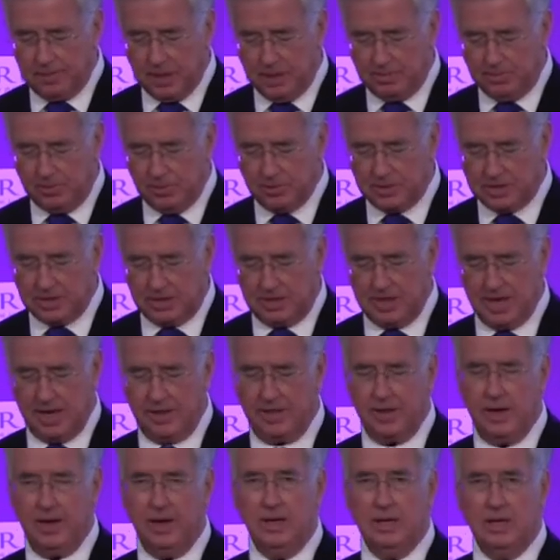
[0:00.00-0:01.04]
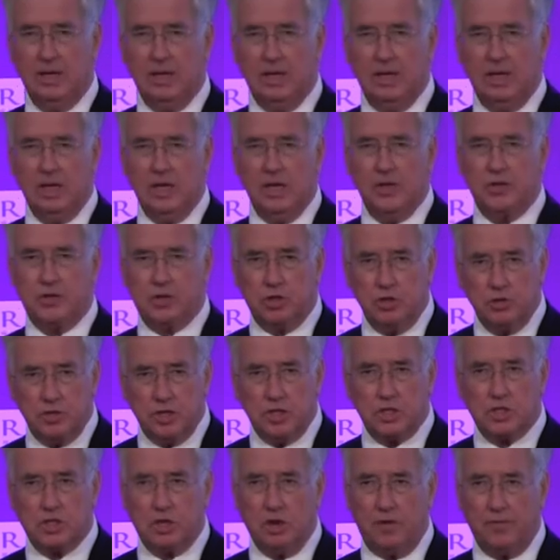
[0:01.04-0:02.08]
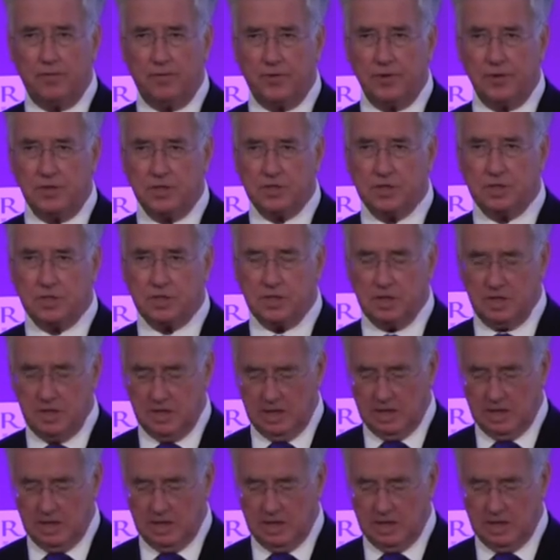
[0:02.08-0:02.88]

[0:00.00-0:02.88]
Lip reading: people together through this conference,